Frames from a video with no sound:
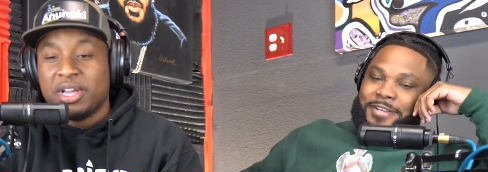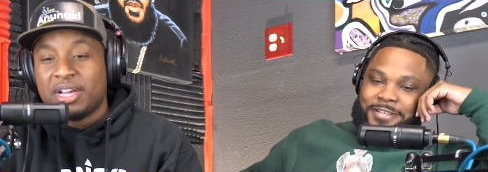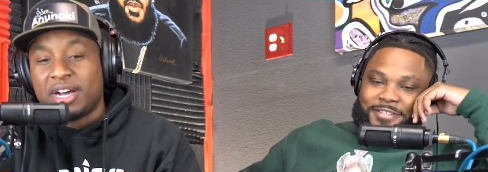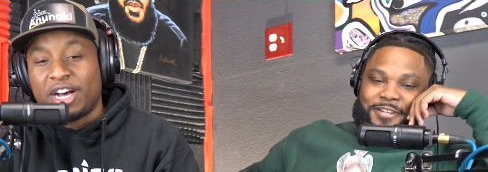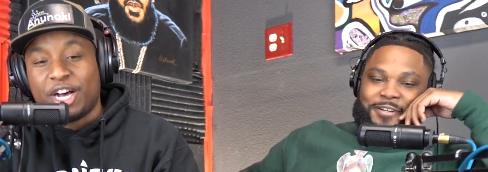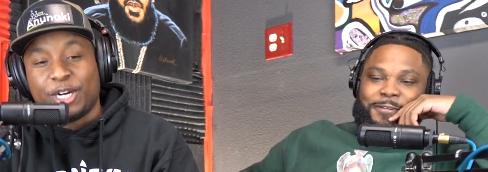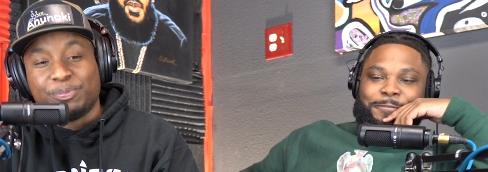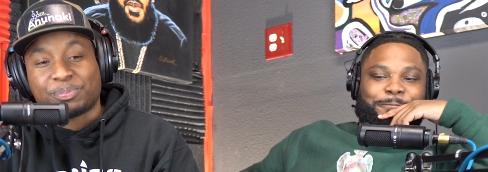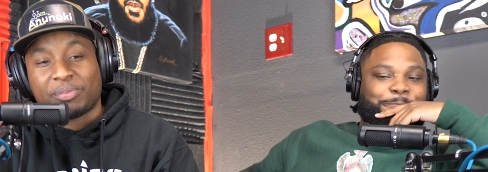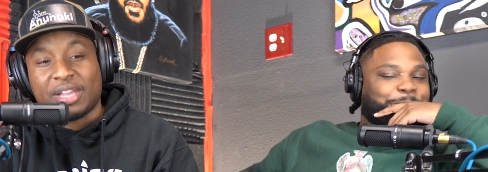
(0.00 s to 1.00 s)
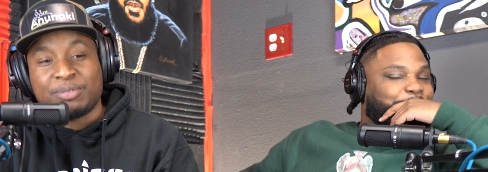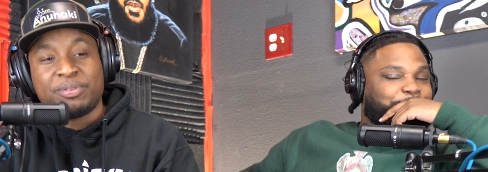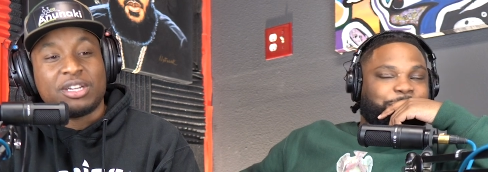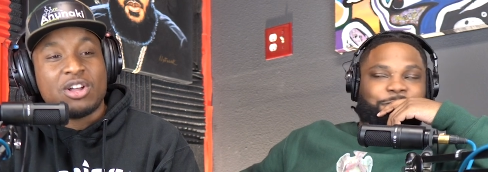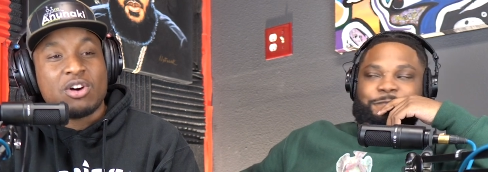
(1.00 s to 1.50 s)
Speaker 1: Yes, sir. Um, it's
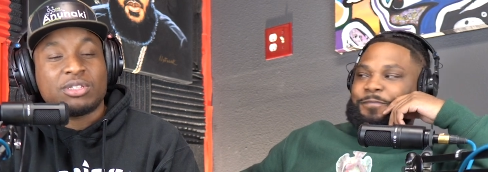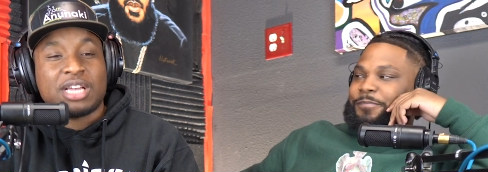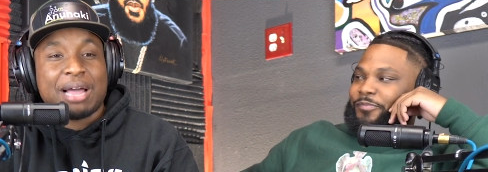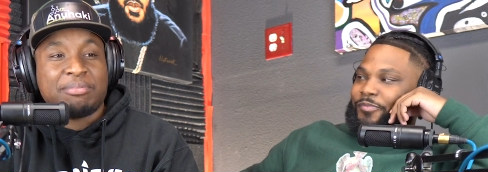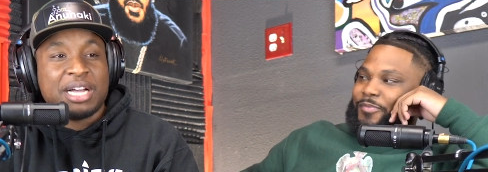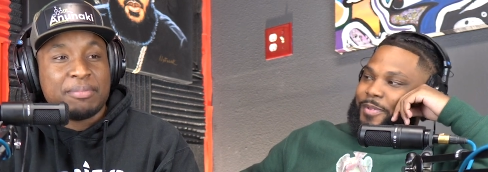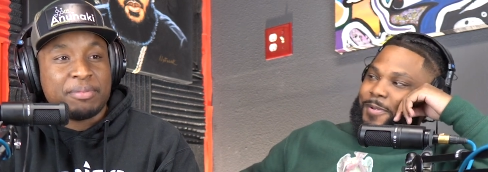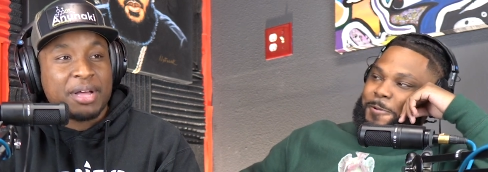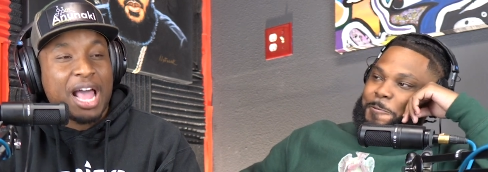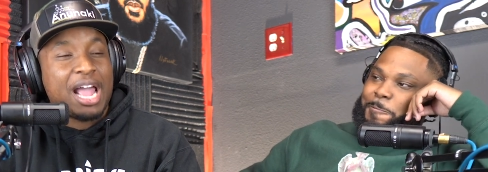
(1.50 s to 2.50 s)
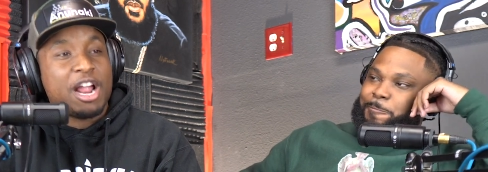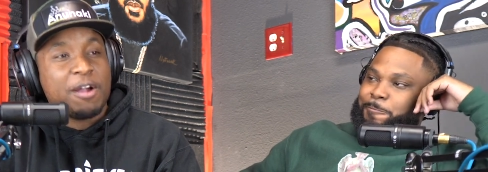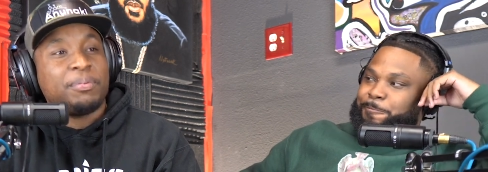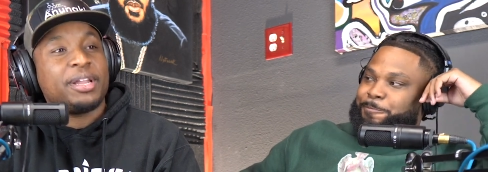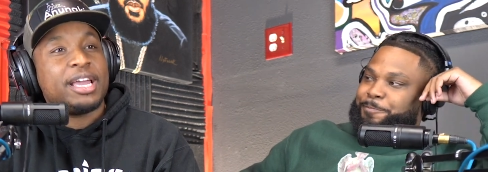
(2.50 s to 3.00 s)
been a long time coming, but
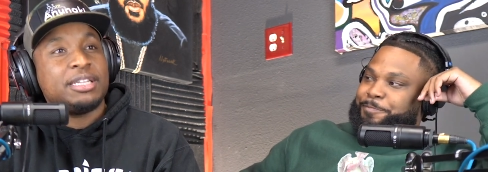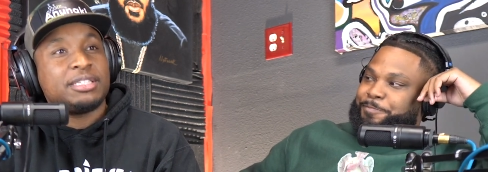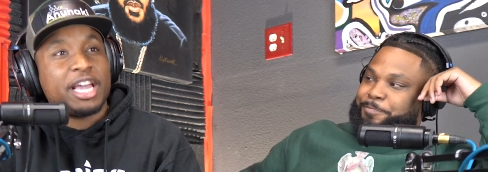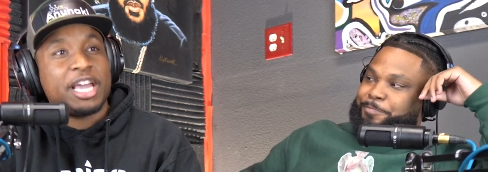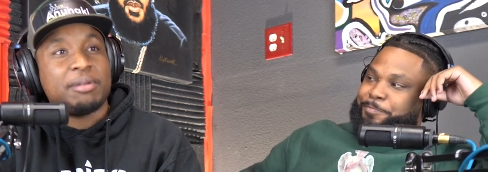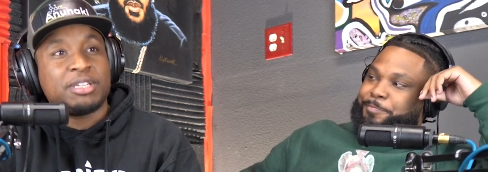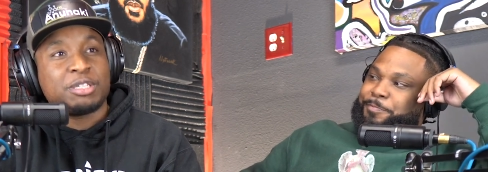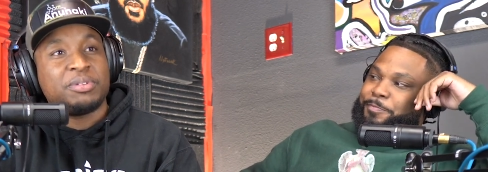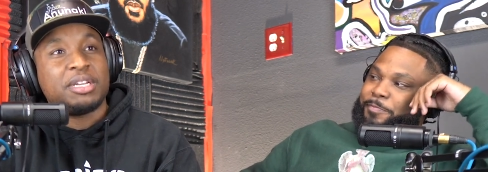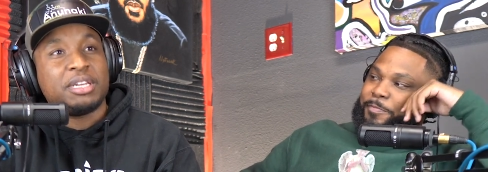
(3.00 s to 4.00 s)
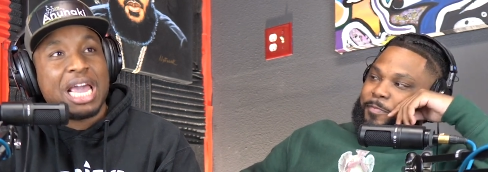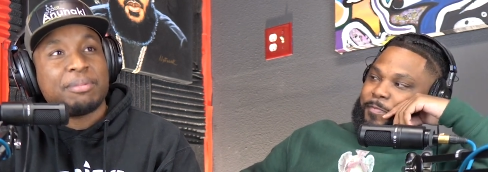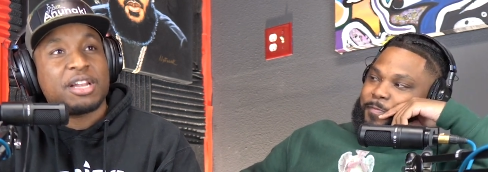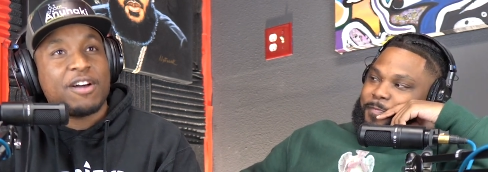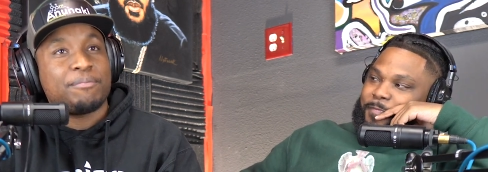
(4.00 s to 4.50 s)
Airplane James has been a
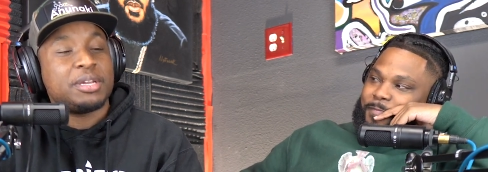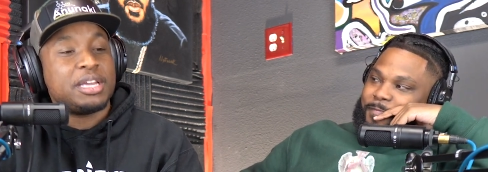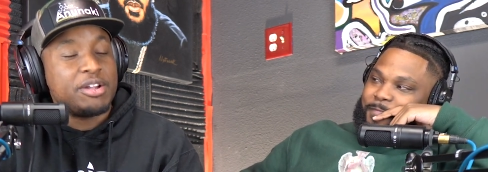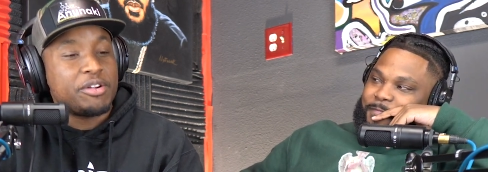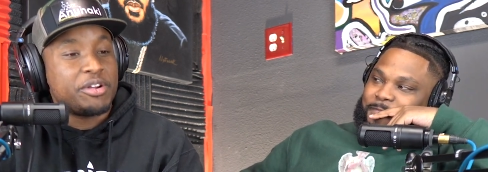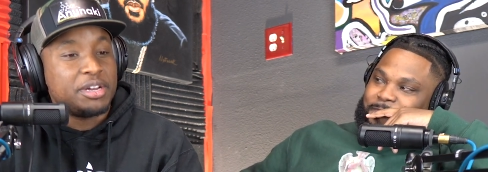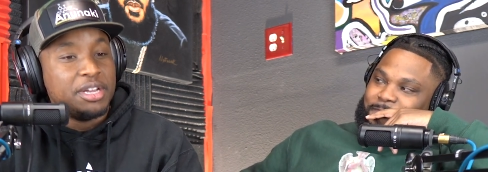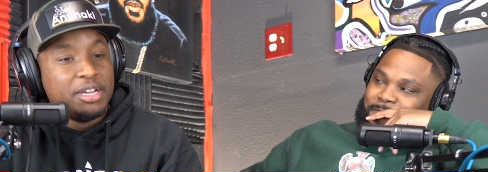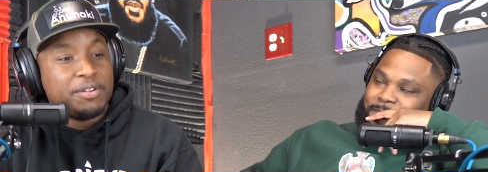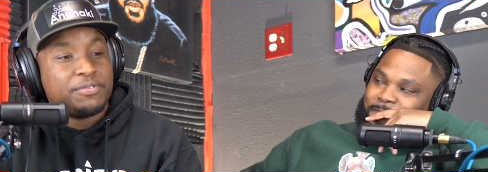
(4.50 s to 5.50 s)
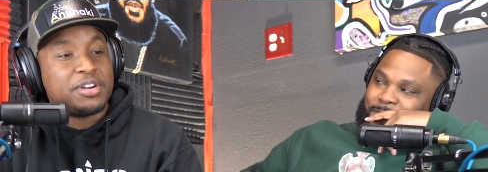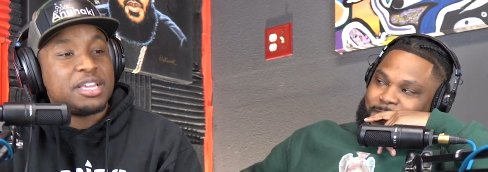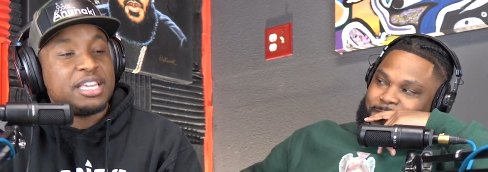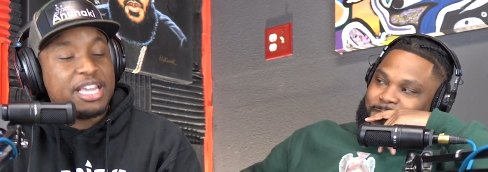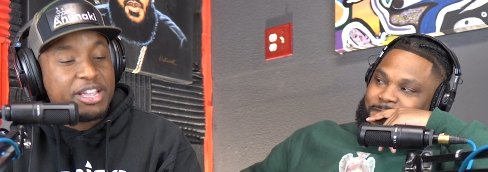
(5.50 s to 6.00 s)
name that I've been hearing for
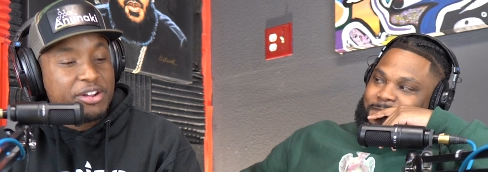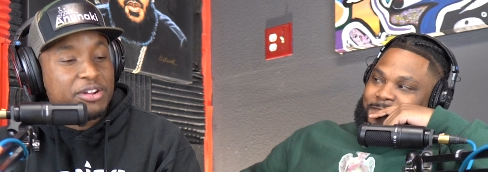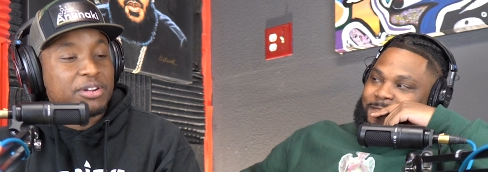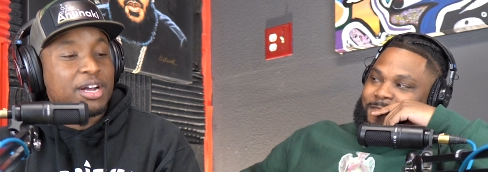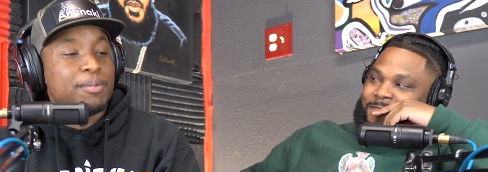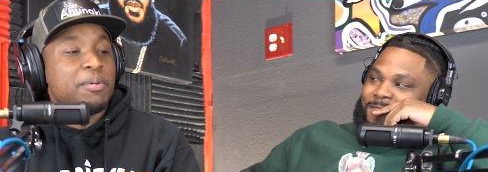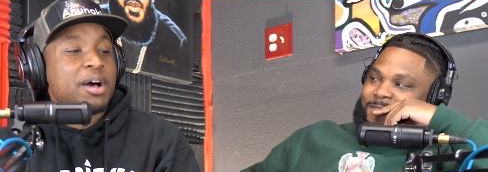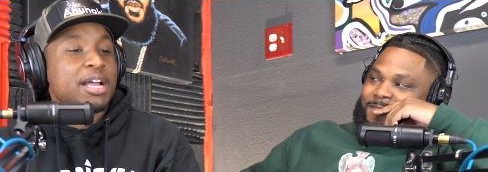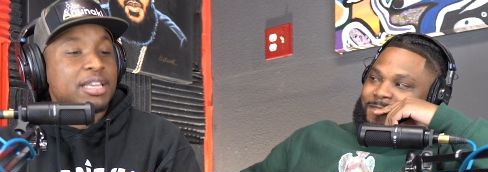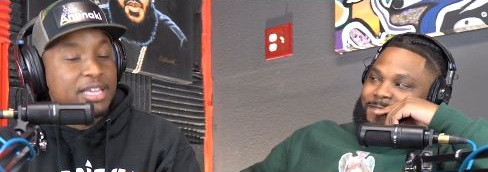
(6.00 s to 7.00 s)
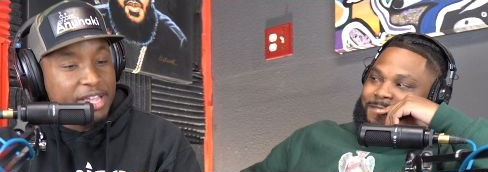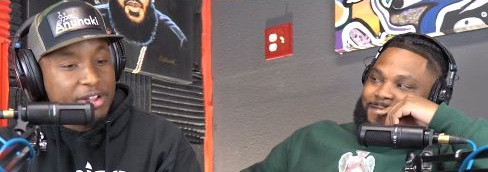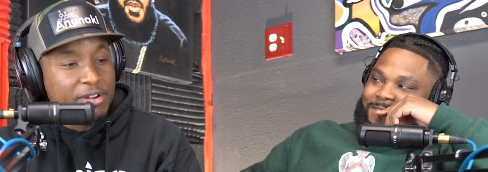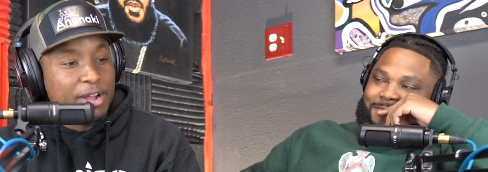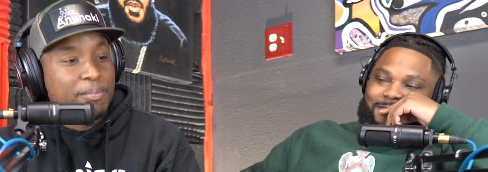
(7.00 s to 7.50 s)
year upon
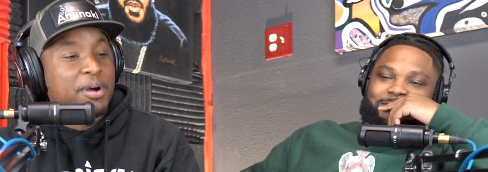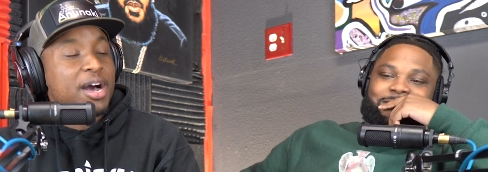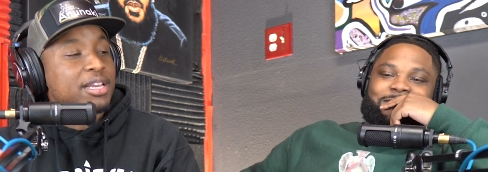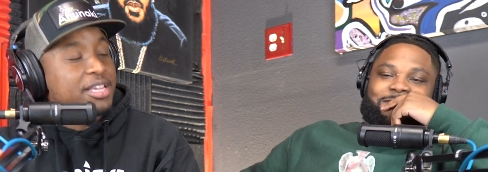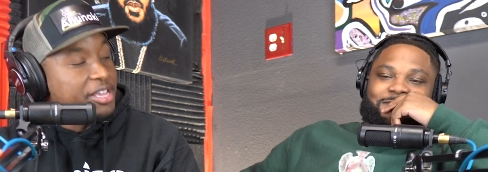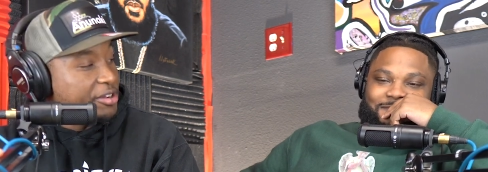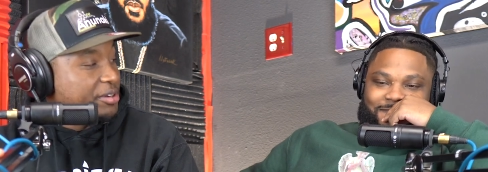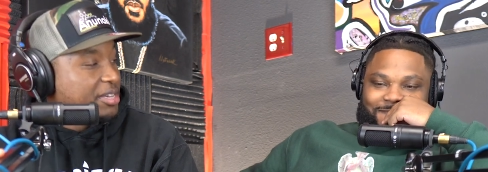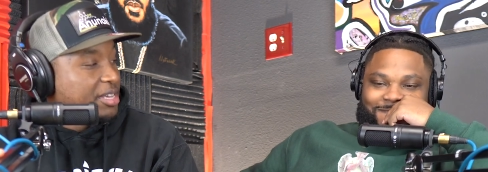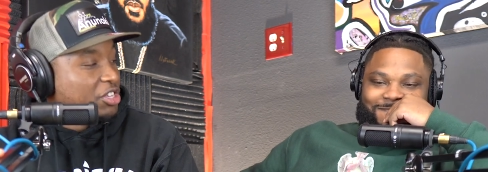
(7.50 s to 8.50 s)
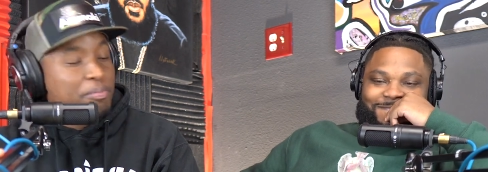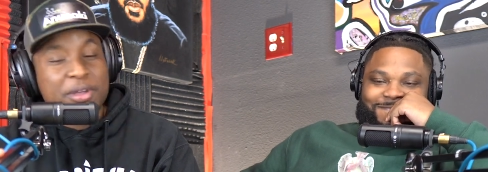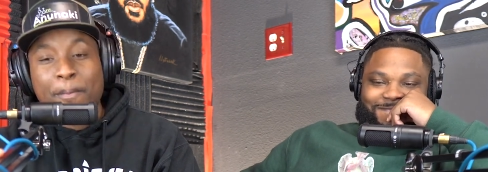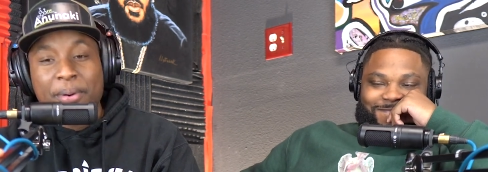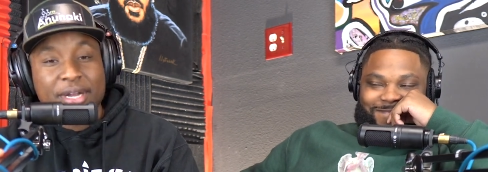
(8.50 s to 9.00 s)
year upon year. Mm. You've
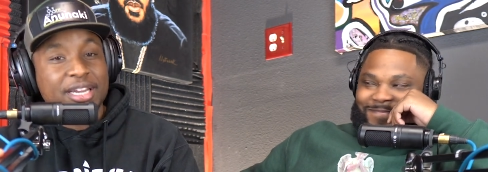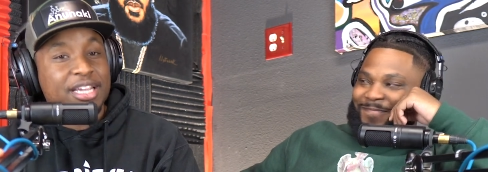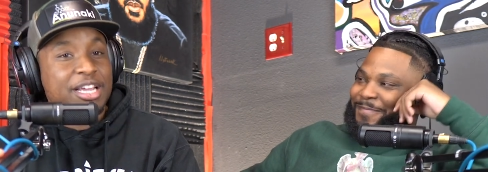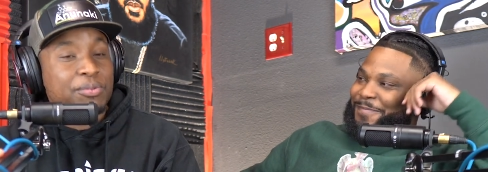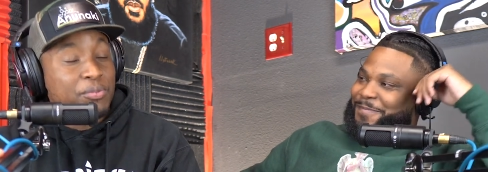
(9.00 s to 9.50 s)
been putting in that